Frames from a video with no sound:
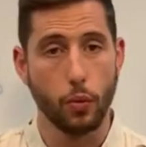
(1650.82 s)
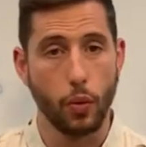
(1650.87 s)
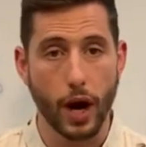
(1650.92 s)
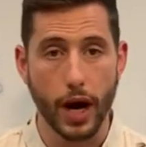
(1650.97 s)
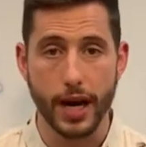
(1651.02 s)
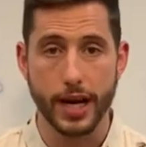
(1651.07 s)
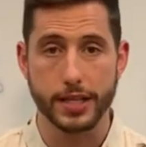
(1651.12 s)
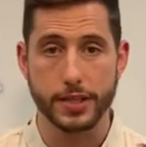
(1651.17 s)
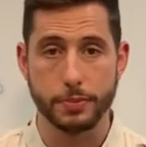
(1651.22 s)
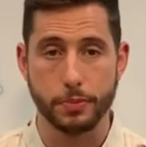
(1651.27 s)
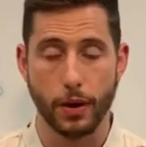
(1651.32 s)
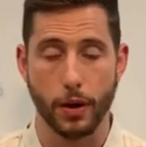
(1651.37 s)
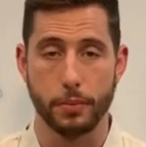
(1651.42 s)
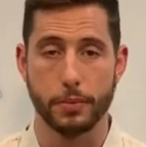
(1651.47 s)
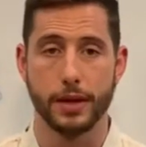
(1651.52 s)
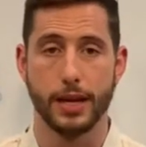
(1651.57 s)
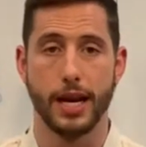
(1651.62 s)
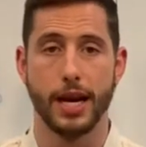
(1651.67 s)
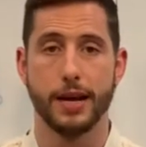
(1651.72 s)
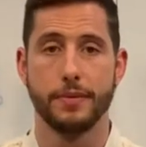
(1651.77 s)
why it's
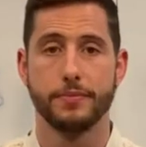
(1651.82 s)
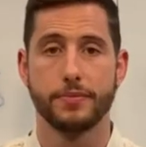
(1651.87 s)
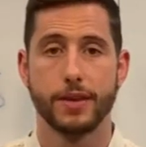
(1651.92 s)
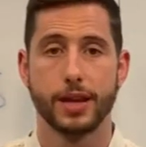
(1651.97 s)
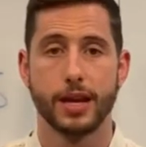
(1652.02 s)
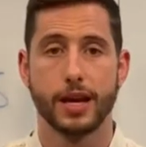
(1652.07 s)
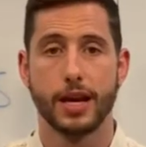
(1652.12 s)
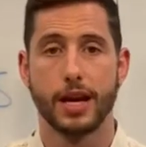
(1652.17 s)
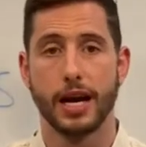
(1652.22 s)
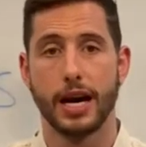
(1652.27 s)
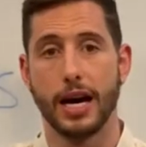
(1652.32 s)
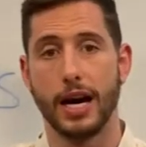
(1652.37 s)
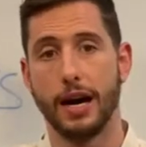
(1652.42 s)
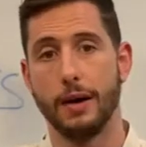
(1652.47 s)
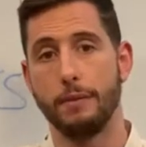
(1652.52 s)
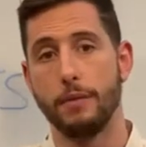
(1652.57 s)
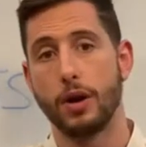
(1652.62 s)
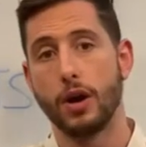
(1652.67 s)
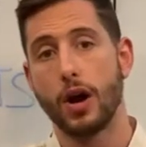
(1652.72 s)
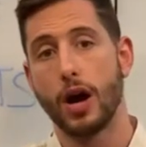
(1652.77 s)
popular,
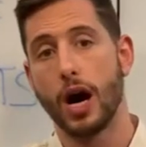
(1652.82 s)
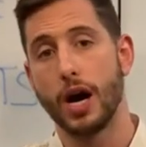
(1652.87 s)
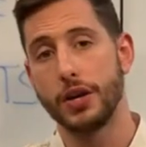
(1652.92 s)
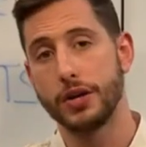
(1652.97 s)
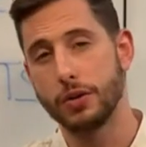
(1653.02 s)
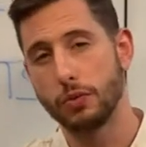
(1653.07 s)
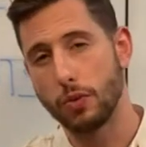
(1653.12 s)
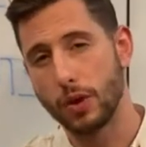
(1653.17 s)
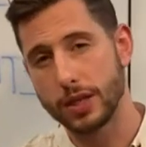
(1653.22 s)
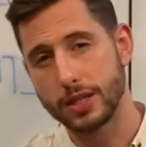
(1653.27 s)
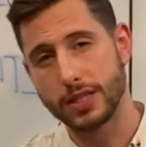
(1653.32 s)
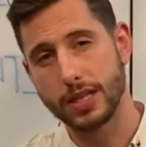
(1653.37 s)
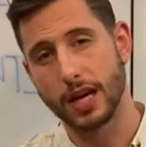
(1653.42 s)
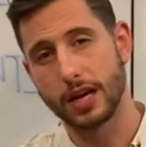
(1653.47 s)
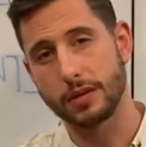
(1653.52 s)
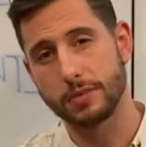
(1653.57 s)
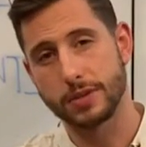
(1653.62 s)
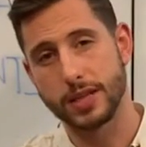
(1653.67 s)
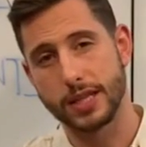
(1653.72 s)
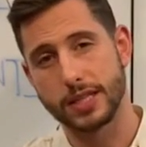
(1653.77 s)
um, under what
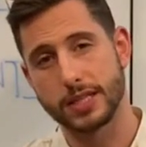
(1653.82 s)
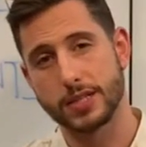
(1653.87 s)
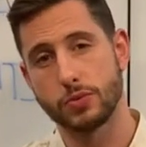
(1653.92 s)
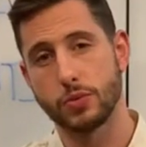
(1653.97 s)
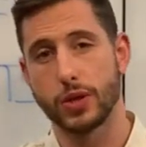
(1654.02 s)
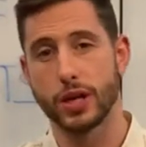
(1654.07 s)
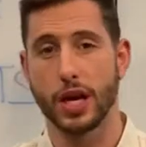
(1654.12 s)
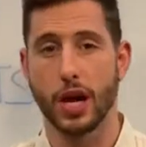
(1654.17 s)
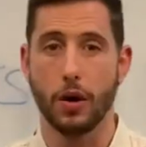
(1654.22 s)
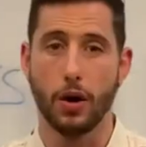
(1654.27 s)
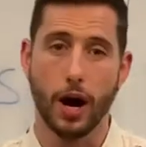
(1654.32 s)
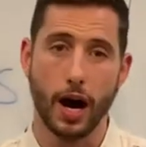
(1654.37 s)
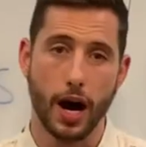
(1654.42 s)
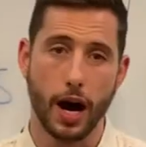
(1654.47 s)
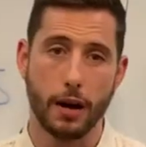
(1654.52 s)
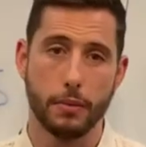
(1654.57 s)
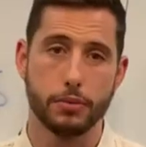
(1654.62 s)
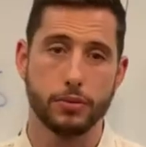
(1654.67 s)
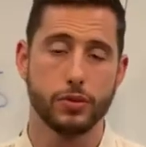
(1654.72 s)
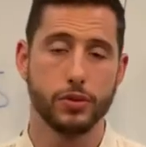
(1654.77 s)
circumstances would it go
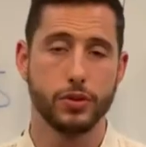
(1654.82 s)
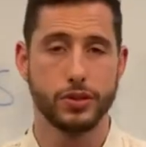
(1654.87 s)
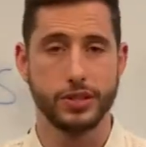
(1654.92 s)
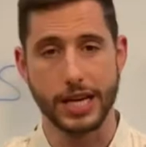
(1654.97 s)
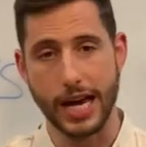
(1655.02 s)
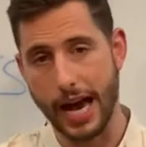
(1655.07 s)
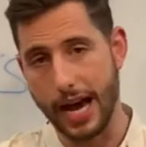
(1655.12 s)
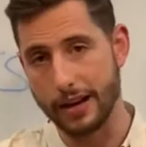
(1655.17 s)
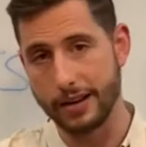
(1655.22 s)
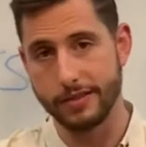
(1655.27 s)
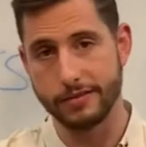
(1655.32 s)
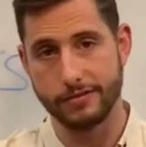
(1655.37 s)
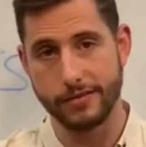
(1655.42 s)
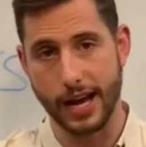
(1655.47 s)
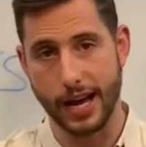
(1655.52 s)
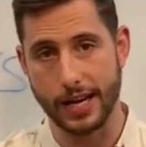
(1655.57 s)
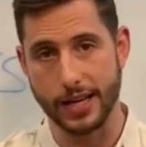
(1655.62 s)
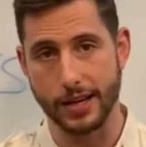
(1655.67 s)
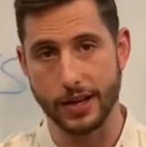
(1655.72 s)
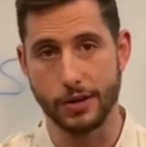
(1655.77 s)
up or down in
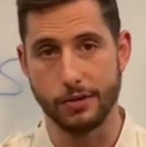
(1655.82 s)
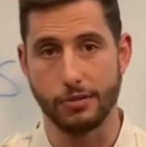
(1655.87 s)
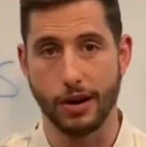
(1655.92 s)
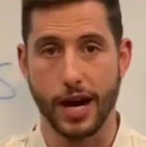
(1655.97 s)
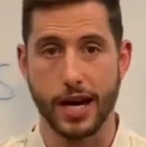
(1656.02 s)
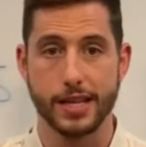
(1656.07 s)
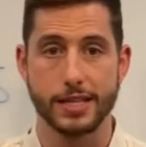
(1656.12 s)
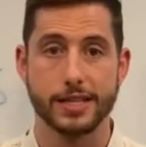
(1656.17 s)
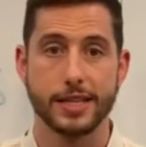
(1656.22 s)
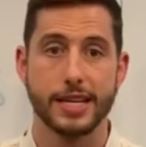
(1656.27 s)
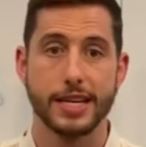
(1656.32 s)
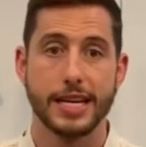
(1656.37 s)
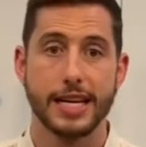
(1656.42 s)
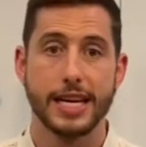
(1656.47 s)
value, right?